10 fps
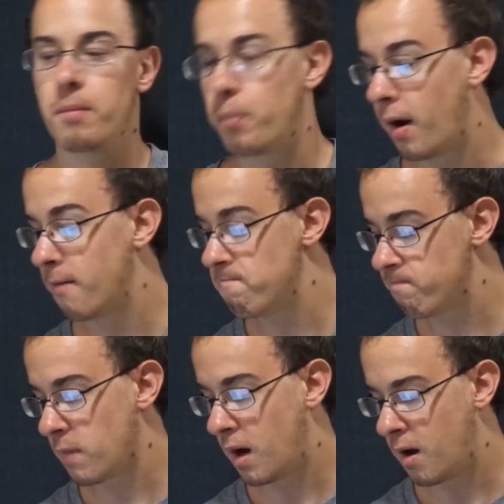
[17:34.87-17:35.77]
But,
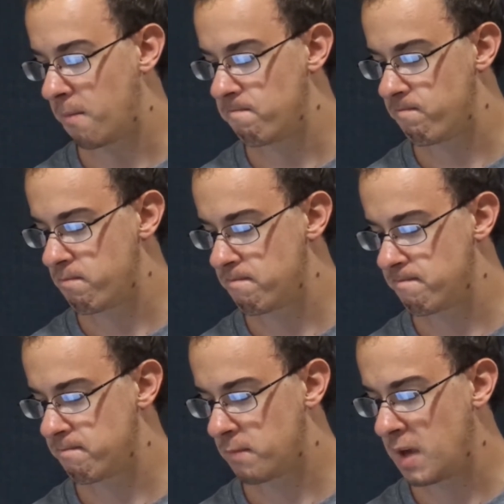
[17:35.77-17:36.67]
um,
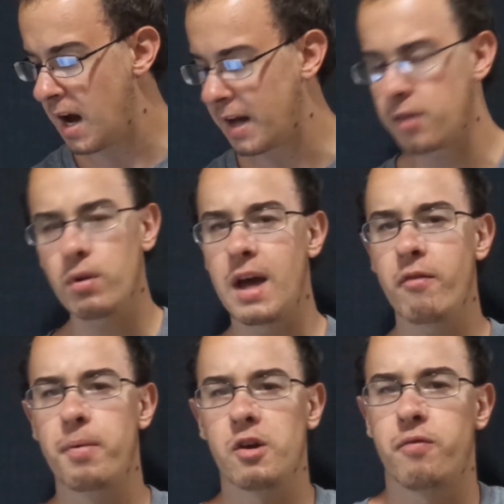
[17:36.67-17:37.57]
yeah, I didn't really have
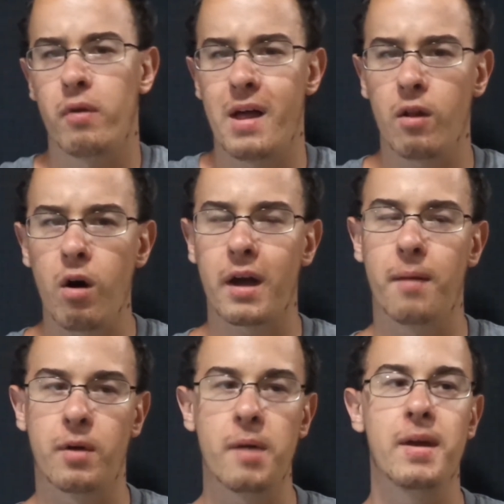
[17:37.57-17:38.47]
a PS4 that long, and
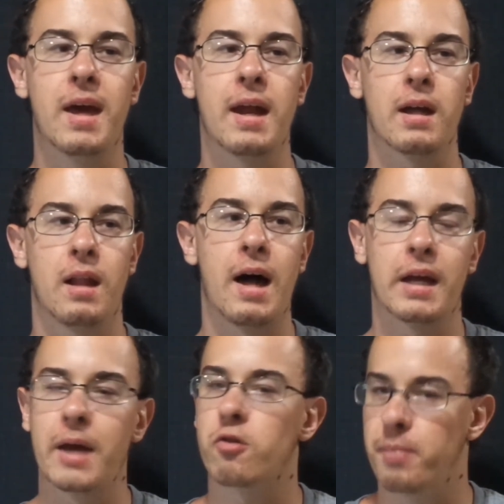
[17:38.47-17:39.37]
I'm going to be getting a lot of
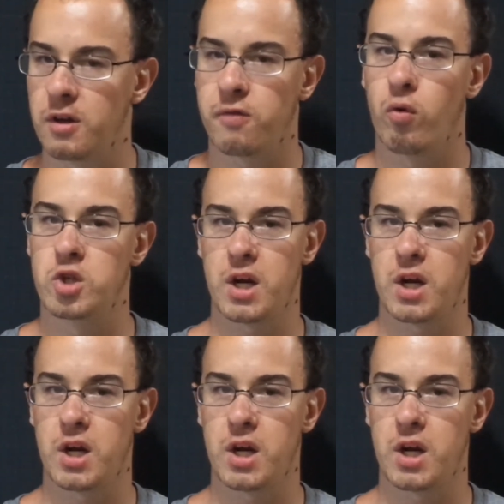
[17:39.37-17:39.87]
games for PS4.